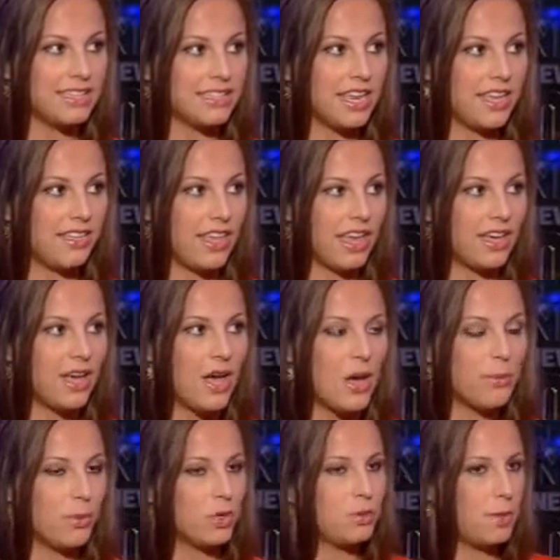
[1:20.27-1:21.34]
And I think
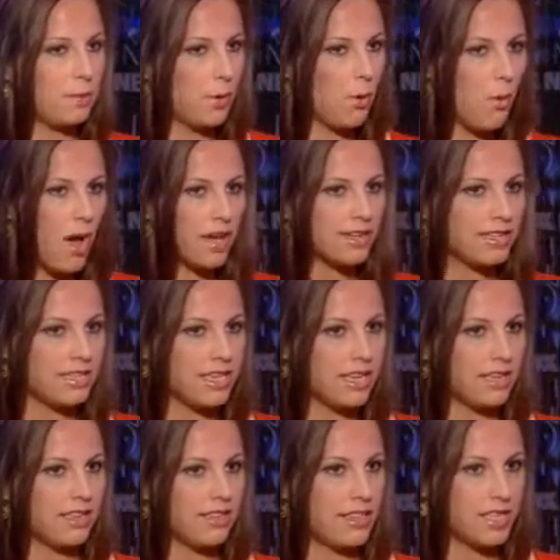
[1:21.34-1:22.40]
most people want to
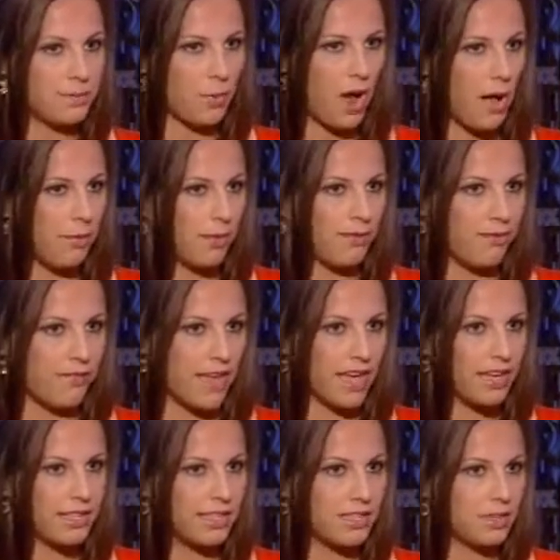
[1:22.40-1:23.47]
see this problem
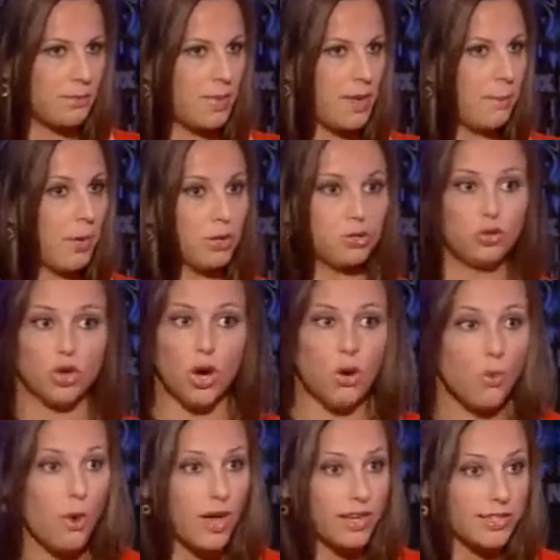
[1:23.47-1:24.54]
fixed. People
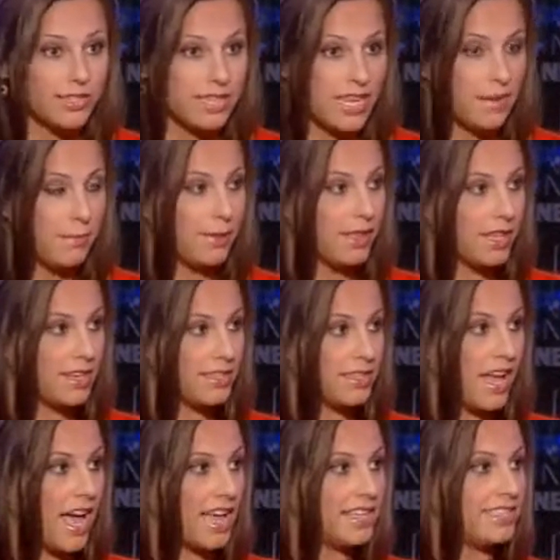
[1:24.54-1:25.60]
don't want to see it
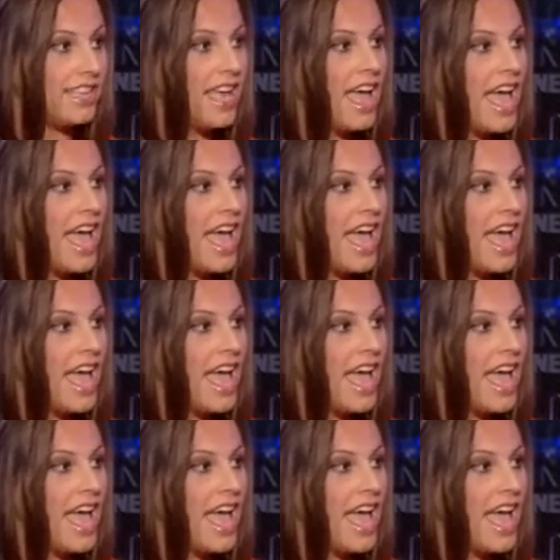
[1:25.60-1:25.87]
politicized.